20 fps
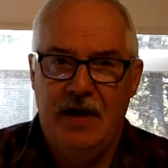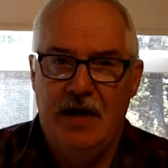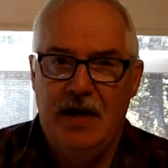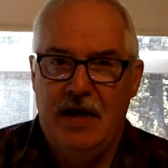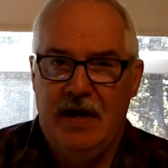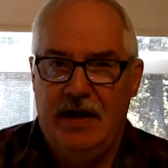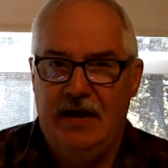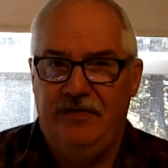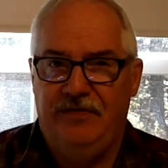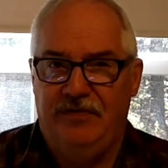
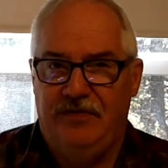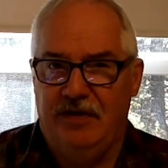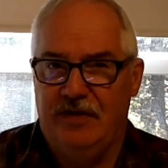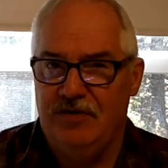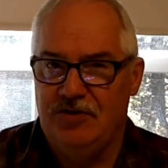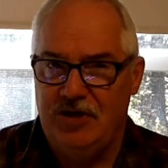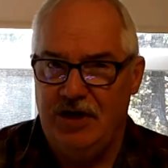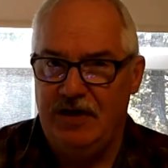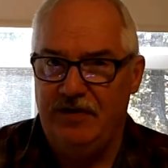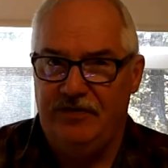he,
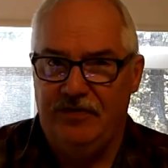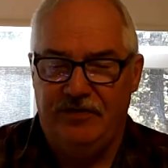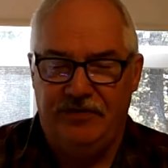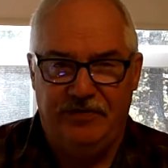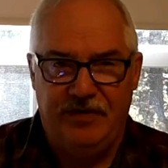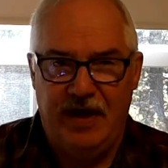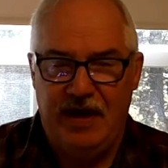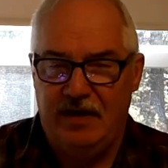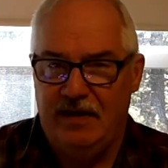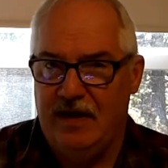Jesus
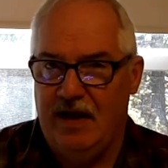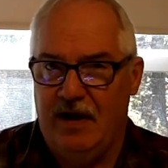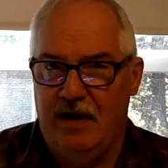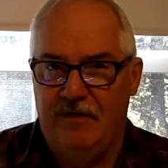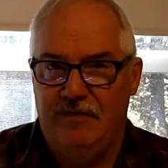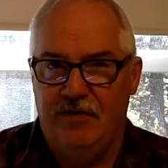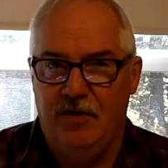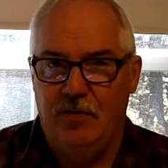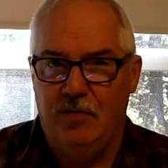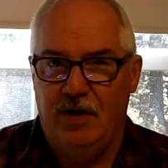said there,
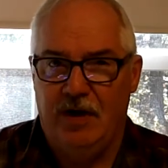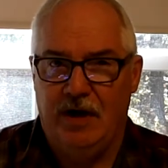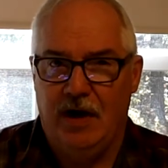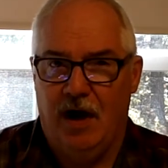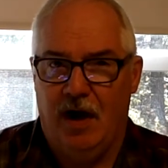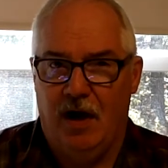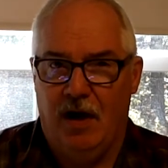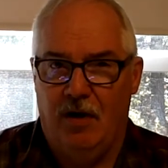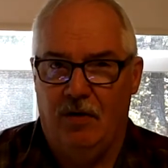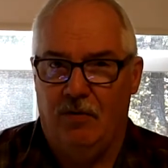if you
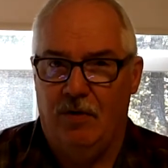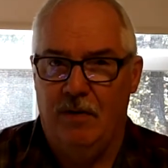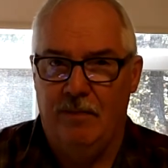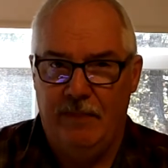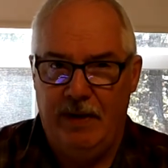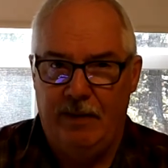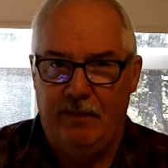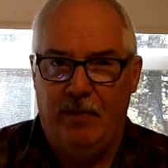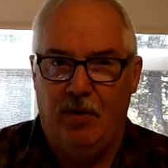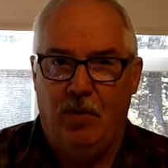recall,
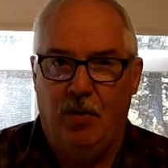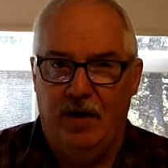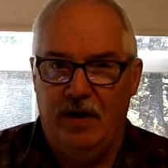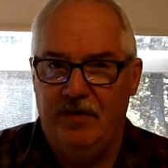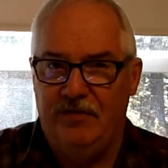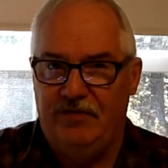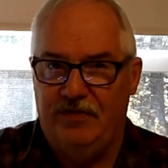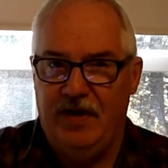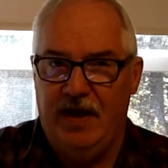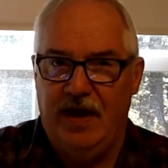remember what
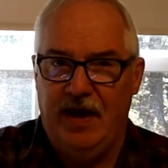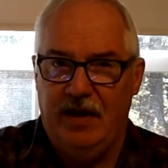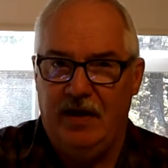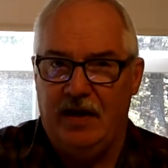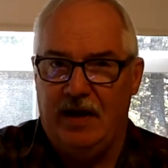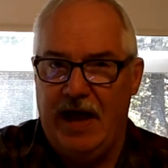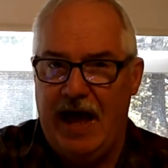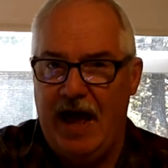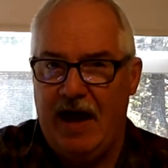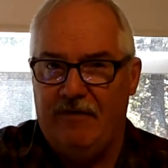it said,
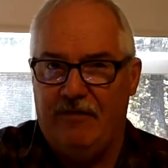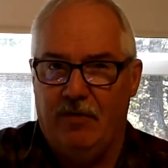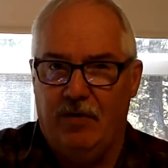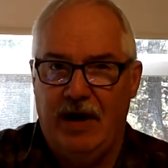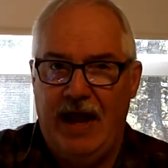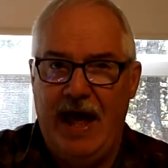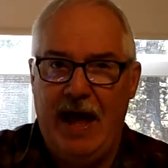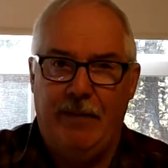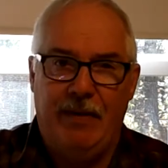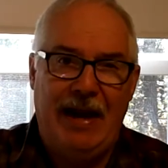an eye for an
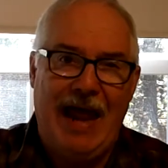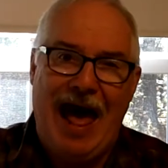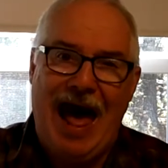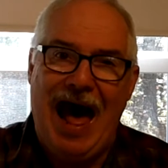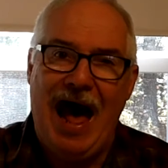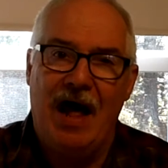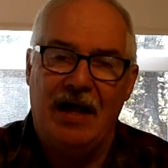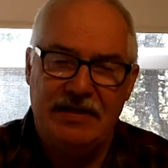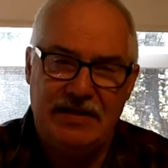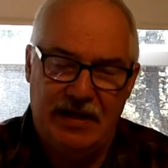eye, but
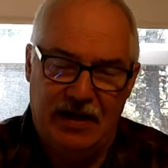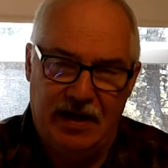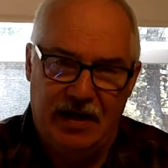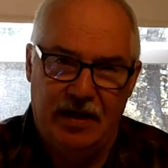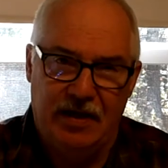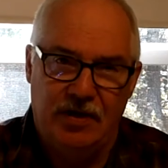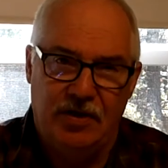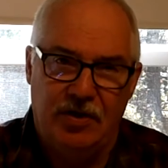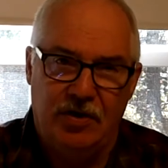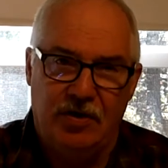I tell
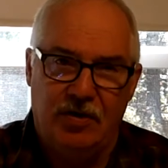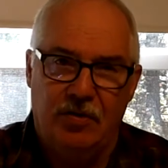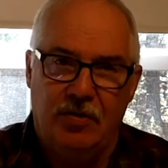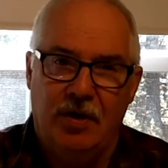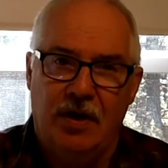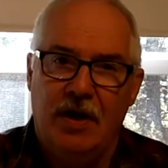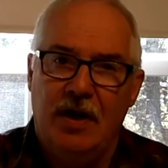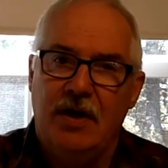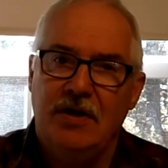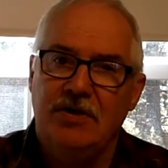you
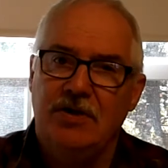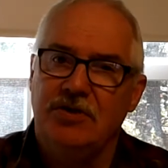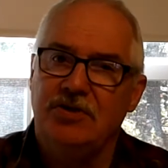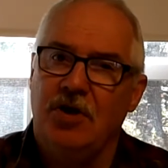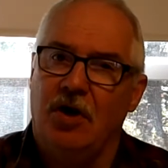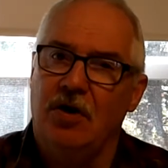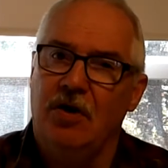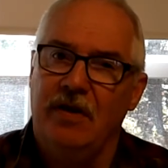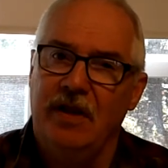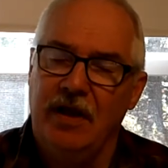to
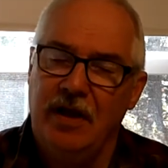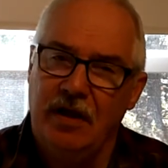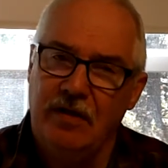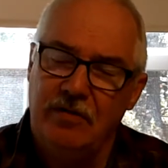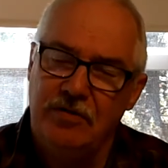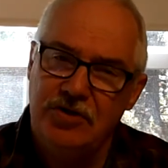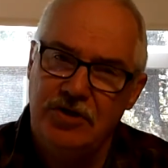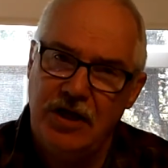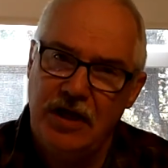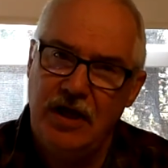turn the
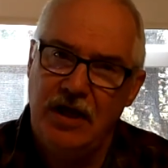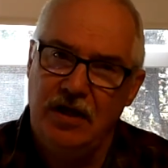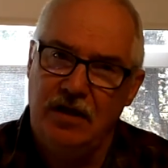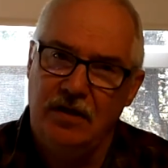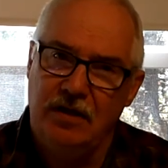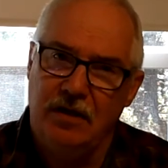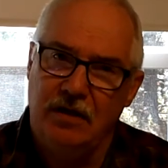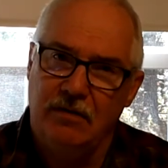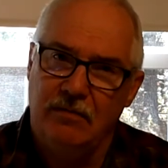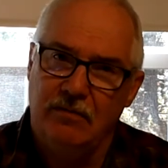other
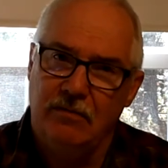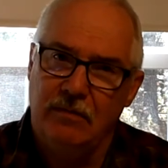cheek.